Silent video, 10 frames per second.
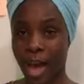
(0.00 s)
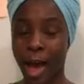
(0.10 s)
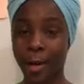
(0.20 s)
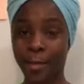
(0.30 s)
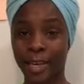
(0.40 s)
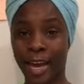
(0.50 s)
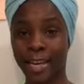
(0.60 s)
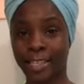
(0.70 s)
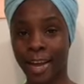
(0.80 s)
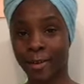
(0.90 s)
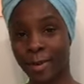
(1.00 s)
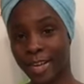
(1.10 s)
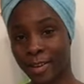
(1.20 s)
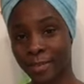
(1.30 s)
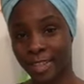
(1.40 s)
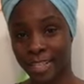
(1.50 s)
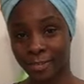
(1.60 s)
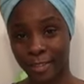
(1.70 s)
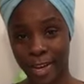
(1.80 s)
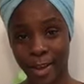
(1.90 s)
I hope you guys are ready for
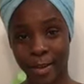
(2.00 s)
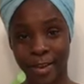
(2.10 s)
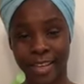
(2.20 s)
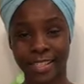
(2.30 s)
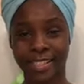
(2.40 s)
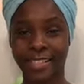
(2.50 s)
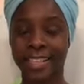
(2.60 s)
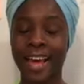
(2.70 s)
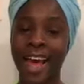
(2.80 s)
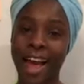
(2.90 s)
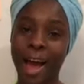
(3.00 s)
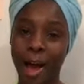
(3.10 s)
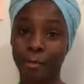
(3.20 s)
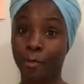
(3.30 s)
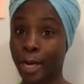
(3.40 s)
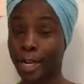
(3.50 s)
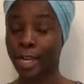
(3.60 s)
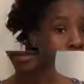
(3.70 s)
this video because I'm ready.